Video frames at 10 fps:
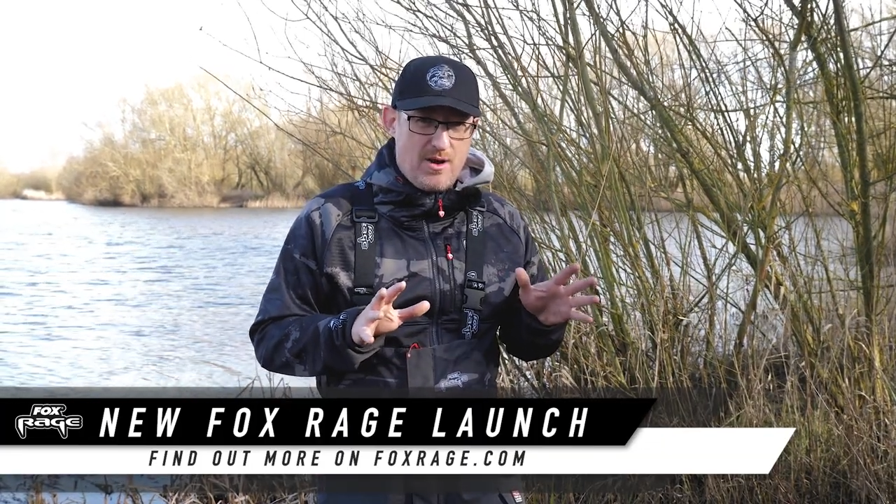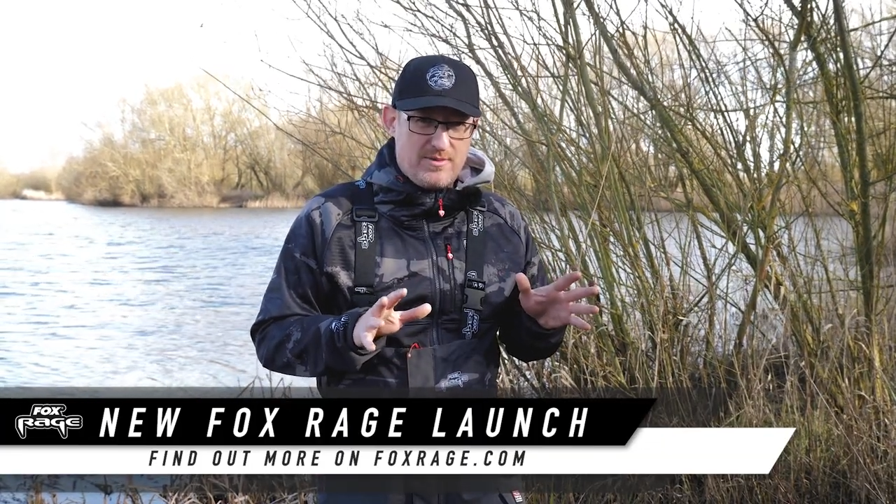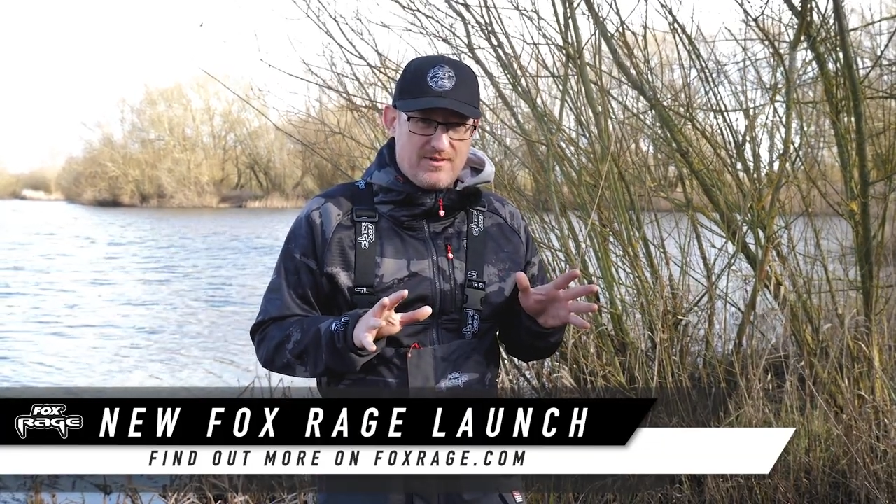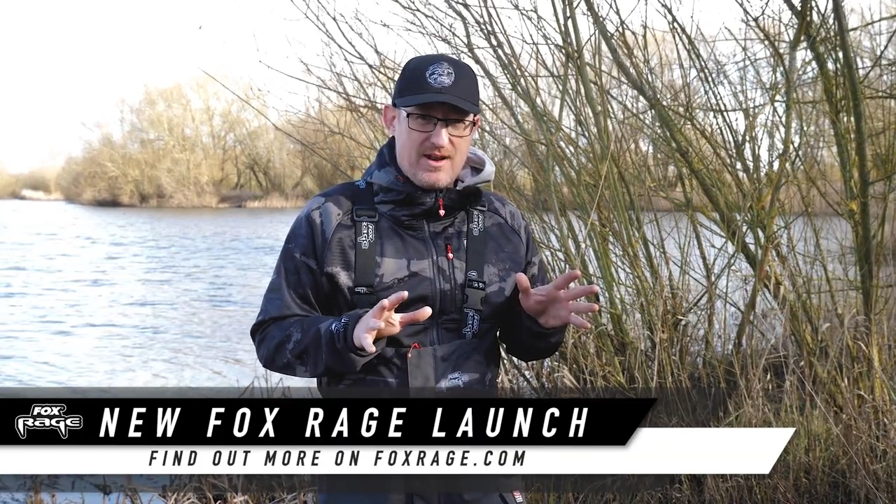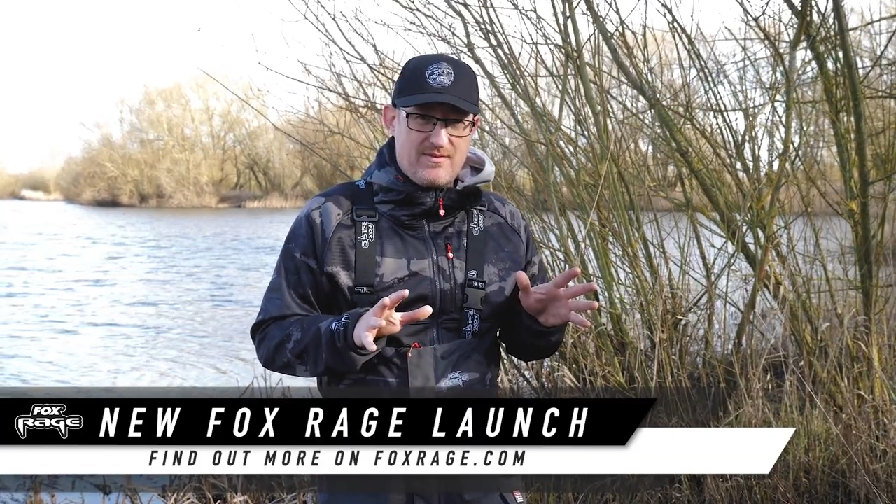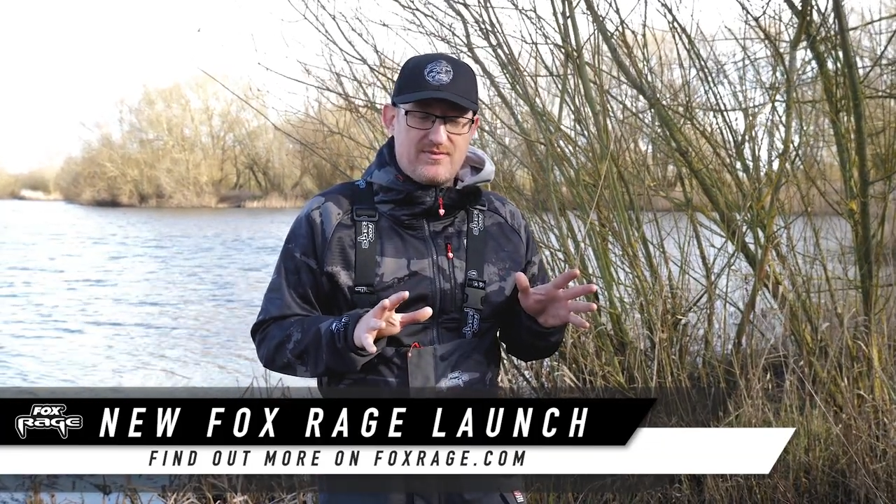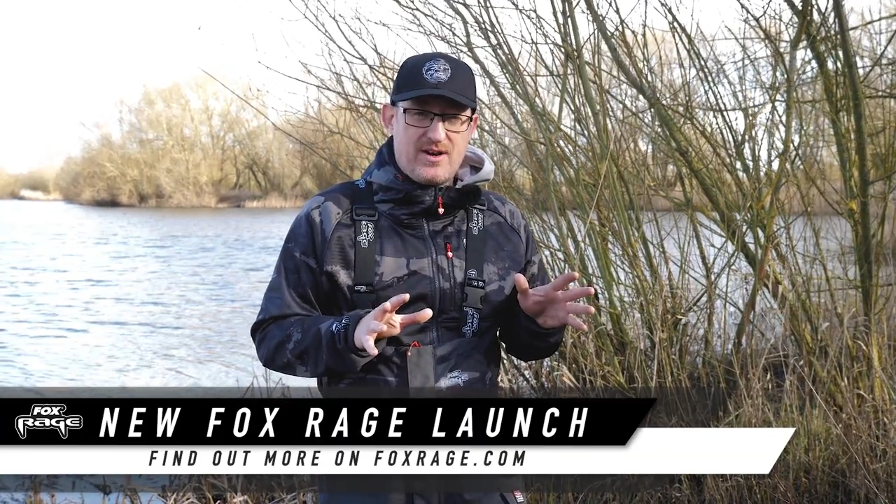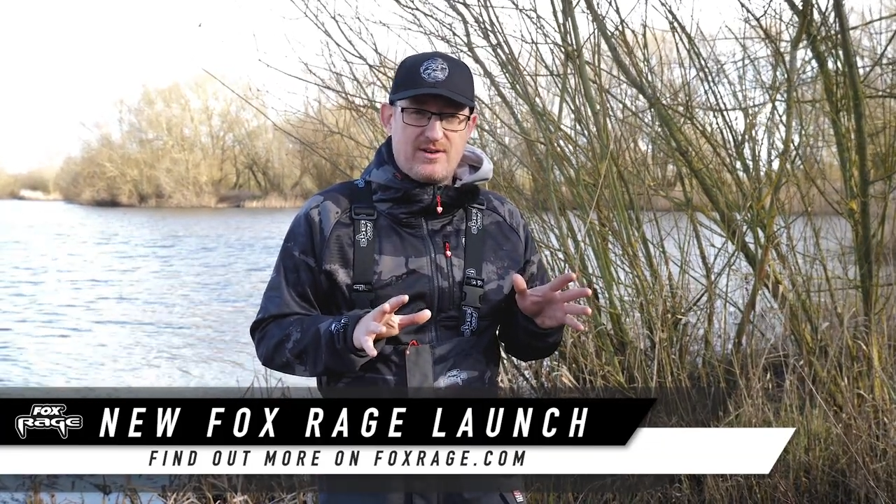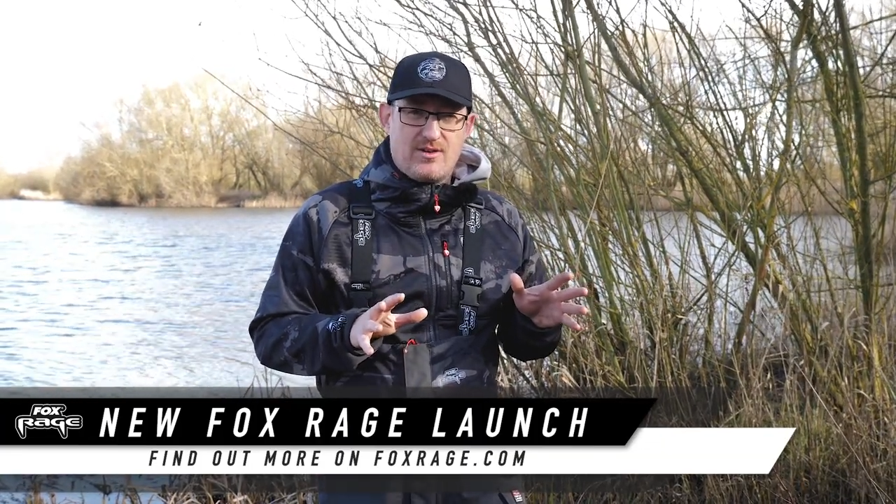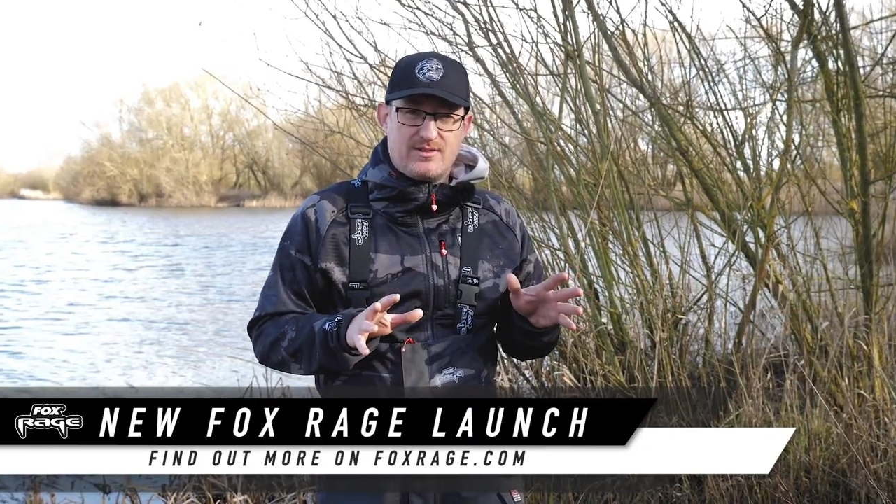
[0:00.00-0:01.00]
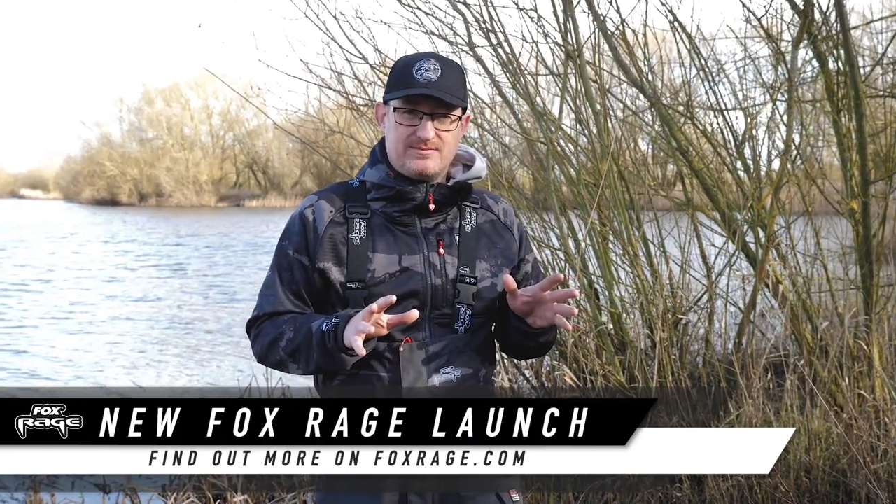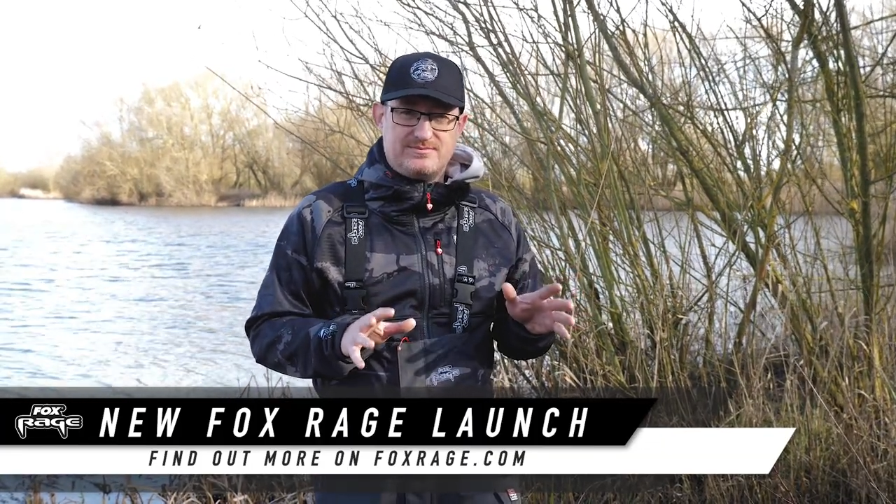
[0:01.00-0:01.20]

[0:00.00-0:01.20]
won't be around for very long.